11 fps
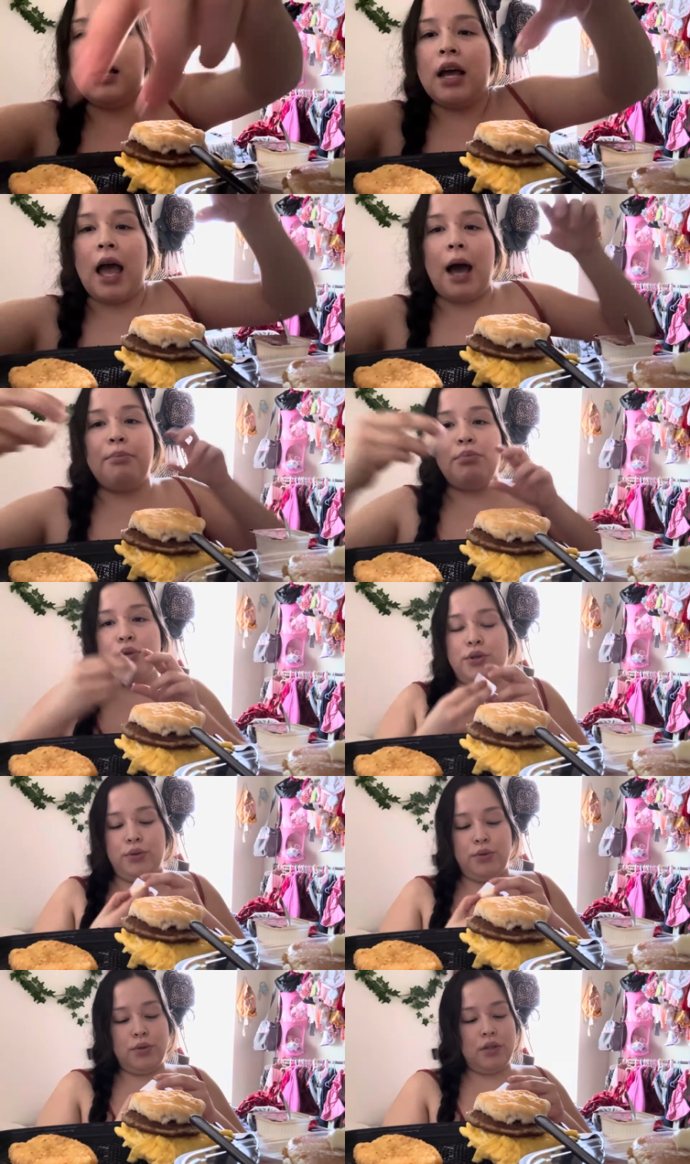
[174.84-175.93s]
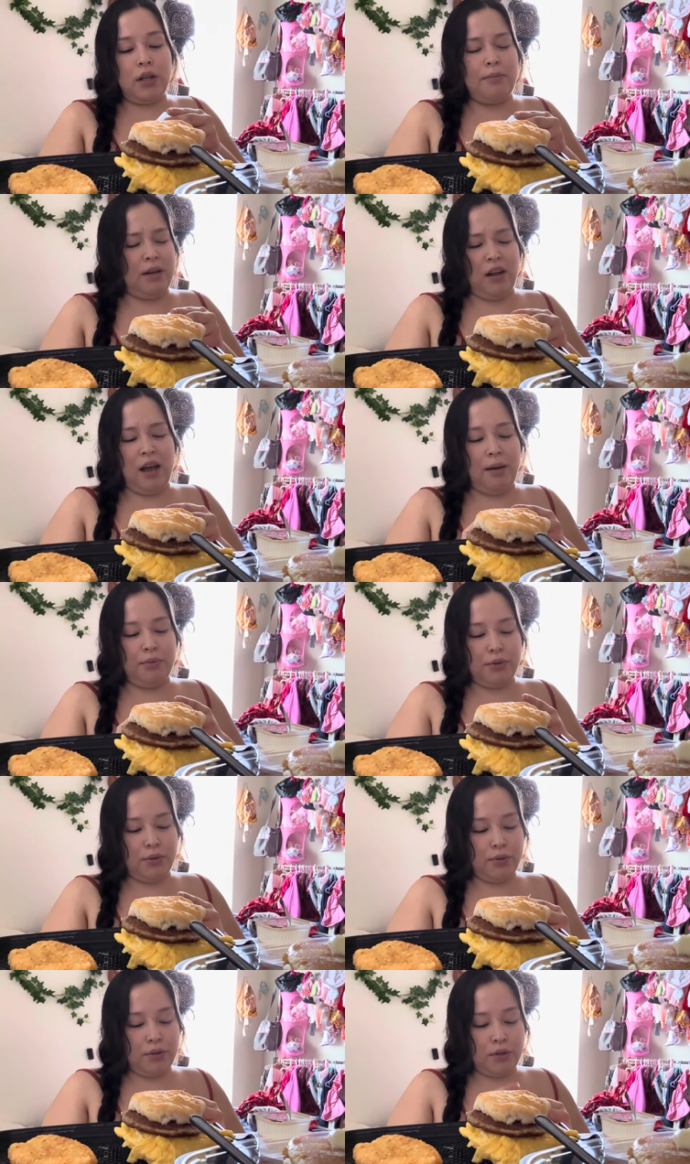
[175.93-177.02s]
apple juice. I mean not apple
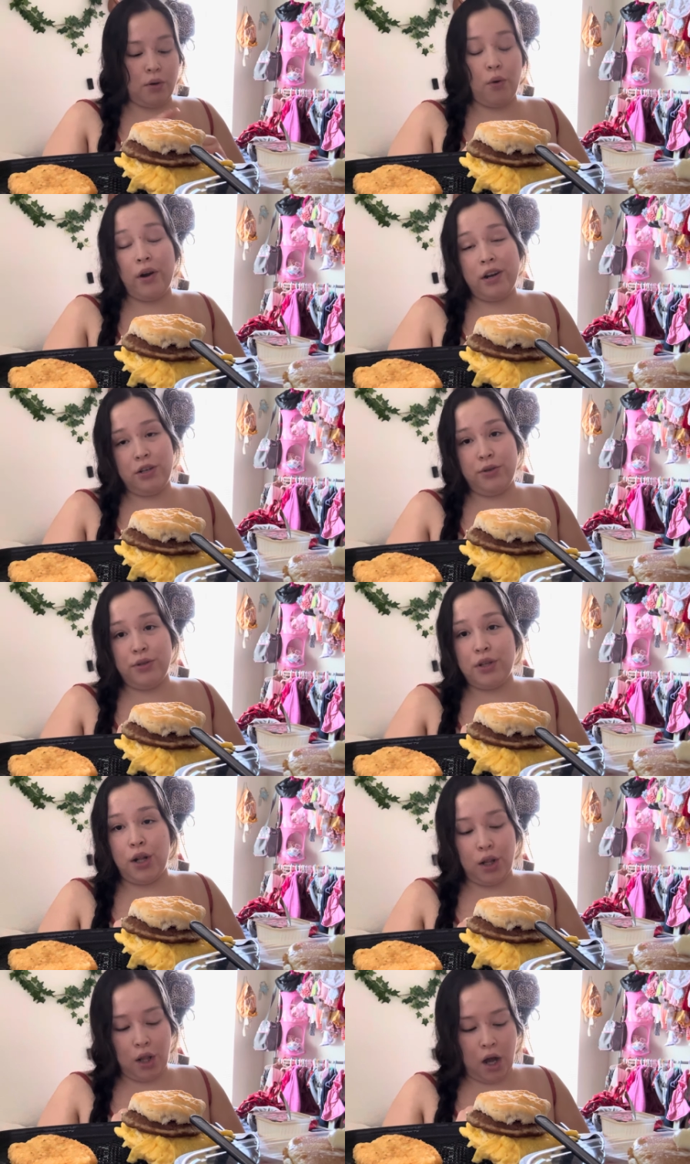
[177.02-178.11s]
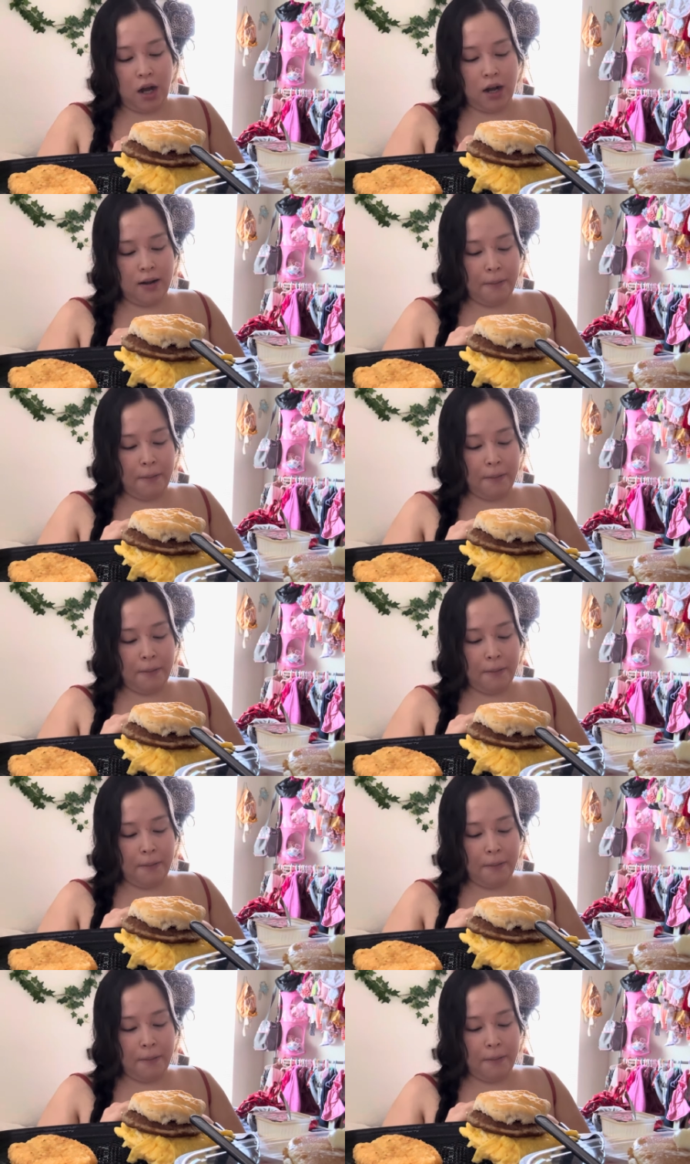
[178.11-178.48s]
juice, orange juice a lot